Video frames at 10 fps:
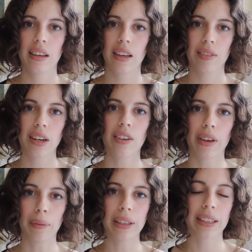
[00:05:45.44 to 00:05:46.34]
even our
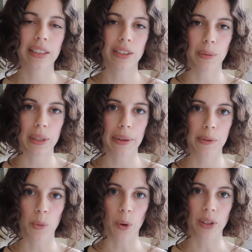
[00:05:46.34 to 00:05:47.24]
family can
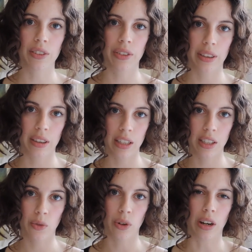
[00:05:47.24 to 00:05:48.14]
sometimes want different
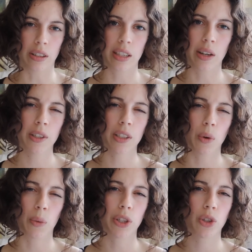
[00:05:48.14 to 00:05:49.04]
things for ourselves than
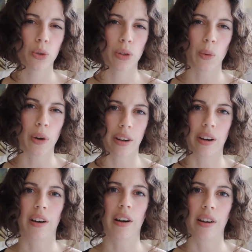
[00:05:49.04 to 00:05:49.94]
what we truly want in
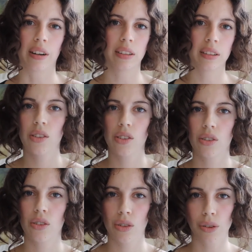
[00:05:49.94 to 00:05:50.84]
our heart.
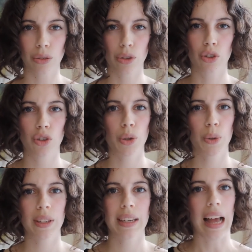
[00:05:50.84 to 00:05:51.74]
So, to
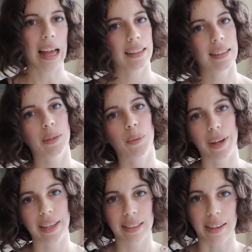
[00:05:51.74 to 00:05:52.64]
truly act in
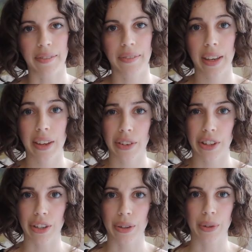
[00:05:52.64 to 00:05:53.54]
ways that favor
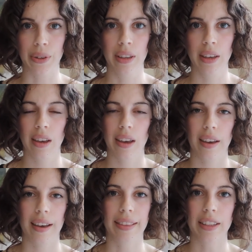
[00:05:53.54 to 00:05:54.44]
you
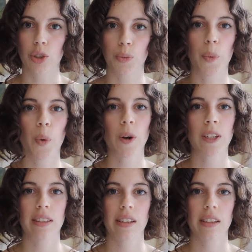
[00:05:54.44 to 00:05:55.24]
and that support